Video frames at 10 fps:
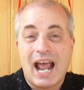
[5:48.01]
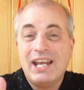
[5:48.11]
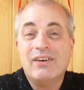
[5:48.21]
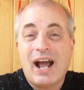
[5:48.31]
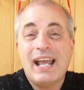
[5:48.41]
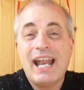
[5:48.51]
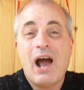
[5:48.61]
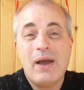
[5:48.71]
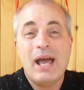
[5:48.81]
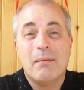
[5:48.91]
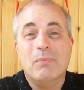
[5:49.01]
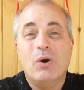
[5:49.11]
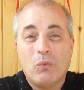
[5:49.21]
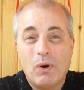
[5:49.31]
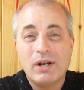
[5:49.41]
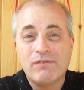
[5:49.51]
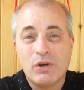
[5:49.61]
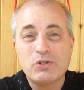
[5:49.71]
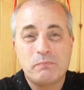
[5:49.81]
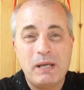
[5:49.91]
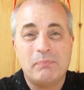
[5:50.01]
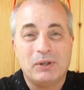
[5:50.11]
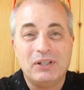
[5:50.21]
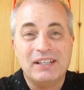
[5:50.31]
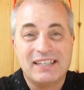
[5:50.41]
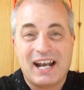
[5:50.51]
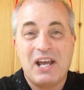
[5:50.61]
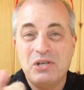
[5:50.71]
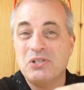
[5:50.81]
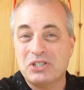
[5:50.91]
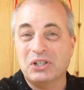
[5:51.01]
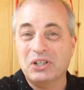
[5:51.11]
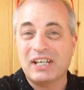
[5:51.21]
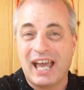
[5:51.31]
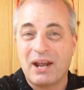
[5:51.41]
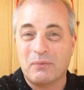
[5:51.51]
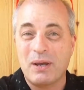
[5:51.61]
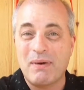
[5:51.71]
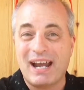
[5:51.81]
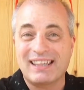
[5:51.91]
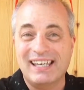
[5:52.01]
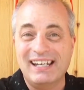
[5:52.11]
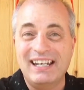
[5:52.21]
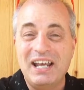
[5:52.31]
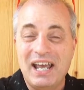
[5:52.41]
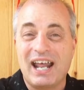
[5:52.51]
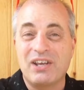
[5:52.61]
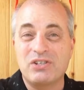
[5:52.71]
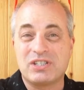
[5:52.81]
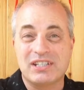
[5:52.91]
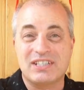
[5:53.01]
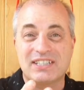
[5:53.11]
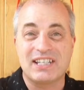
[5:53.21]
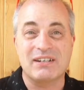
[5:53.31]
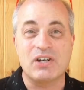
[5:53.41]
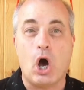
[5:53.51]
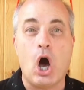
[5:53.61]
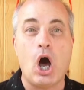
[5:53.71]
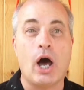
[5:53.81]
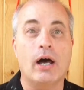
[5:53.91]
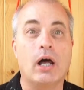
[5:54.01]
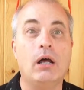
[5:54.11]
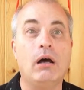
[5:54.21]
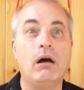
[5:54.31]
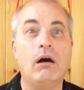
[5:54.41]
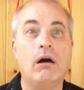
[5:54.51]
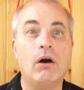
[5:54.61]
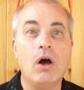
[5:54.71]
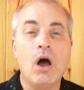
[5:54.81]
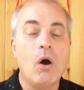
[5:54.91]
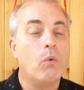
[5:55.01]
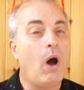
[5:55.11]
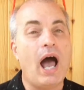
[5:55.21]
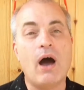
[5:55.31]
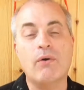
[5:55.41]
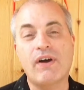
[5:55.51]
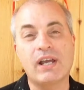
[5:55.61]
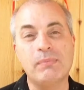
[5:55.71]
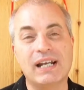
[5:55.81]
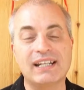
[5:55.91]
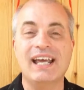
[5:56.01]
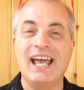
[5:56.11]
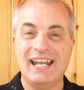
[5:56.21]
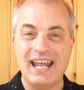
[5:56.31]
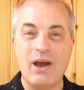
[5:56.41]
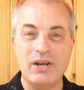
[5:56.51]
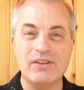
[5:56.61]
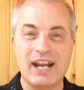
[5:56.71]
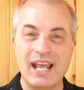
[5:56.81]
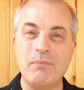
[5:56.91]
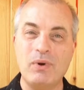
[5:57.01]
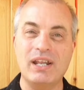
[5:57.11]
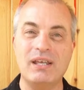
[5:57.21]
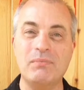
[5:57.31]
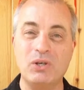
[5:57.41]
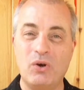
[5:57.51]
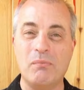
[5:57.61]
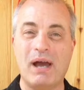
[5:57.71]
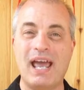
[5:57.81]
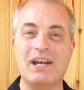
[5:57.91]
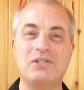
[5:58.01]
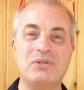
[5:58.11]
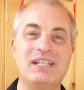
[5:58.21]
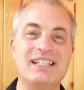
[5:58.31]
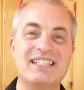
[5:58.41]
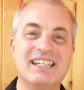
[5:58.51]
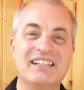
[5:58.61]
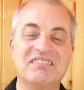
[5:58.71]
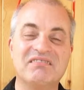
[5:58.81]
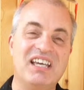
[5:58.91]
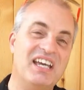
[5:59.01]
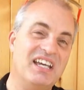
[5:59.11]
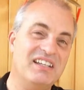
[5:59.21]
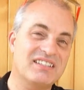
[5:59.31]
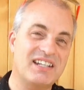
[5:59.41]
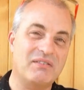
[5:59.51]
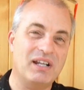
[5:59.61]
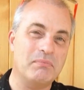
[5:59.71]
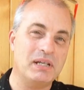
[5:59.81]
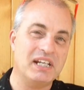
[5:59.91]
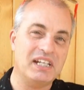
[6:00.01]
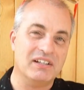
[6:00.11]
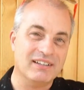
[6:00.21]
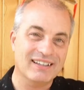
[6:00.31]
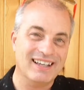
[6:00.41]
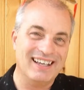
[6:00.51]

here I now am, one of those people that I used to look at way back then, and I used to sit in awe. Oh, wow, if I could be like that. And now here that I am one of them, you know what my attitude is? It's not really that big a deal.